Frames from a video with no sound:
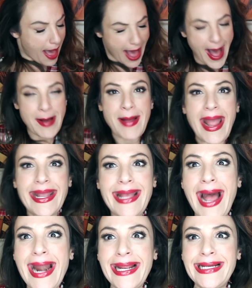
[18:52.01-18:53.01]
my God,
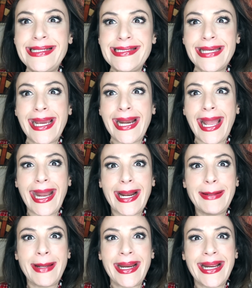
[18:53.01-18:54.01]
he did it!
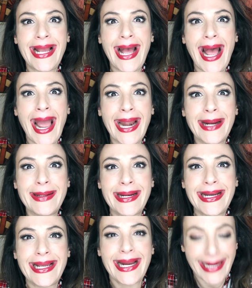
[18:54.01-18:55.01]
Oh, my
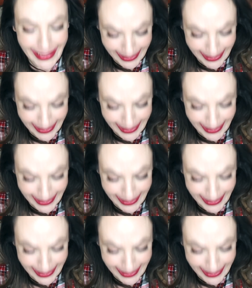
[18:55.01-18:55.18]
God,